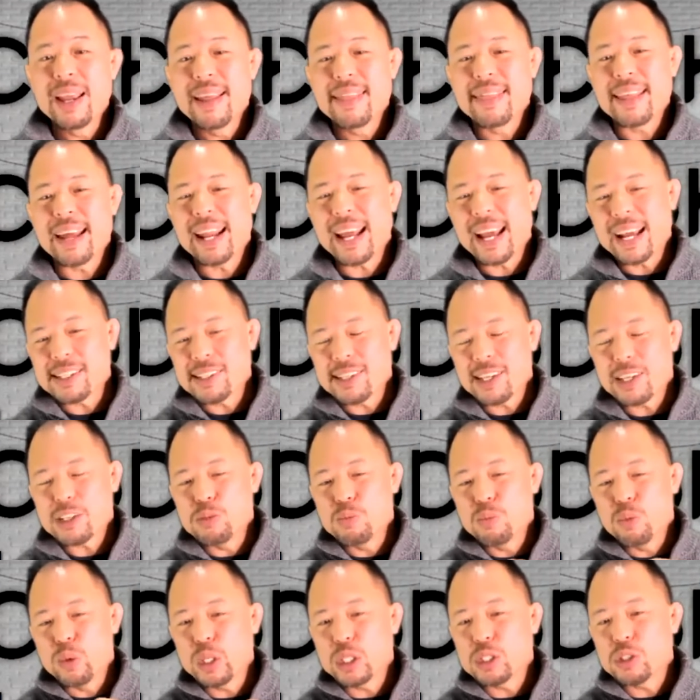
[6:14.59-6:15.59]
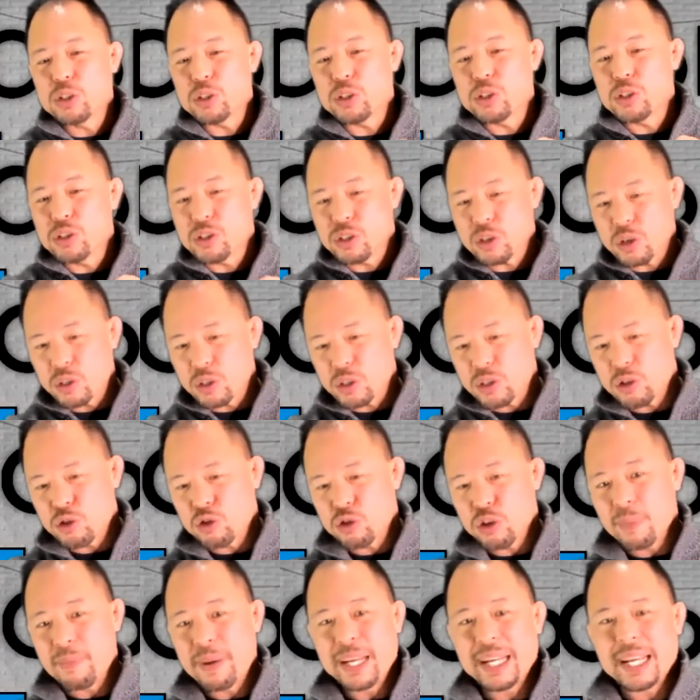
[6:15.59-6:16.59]
that excess moisture starts
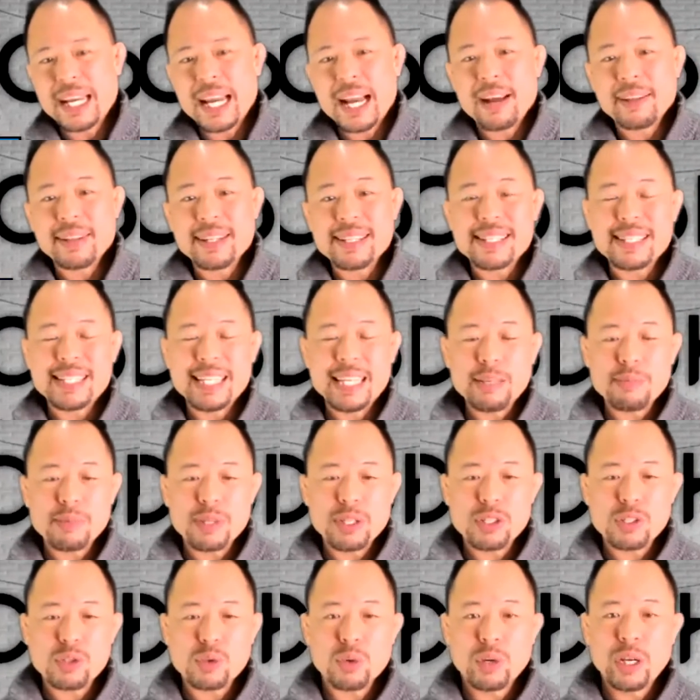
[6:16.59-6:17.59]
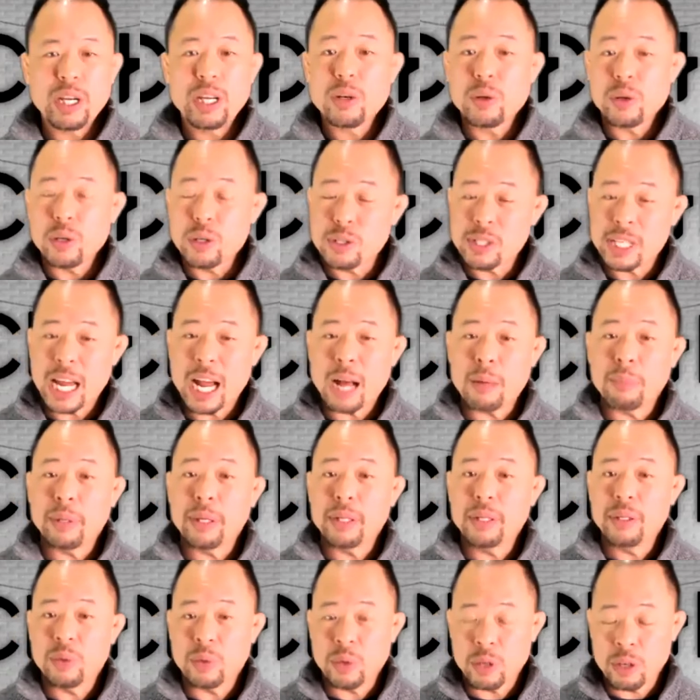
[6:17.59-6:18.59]
dripping down the seams of the screen or your
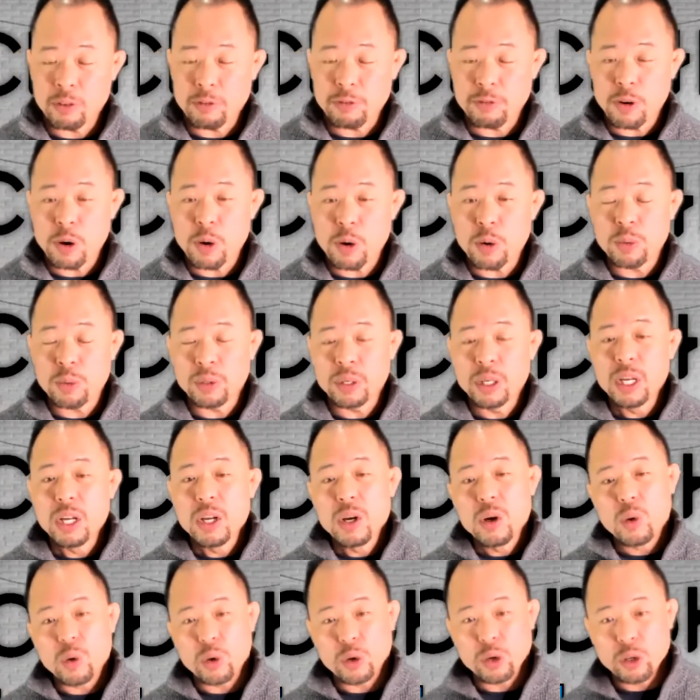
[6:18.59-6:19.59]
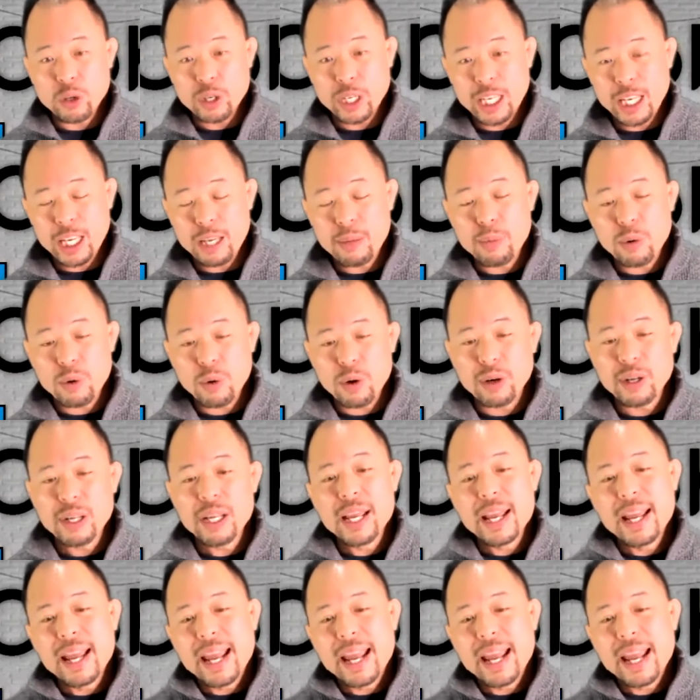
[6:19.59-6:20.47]
tablet or your phone or your keyboard,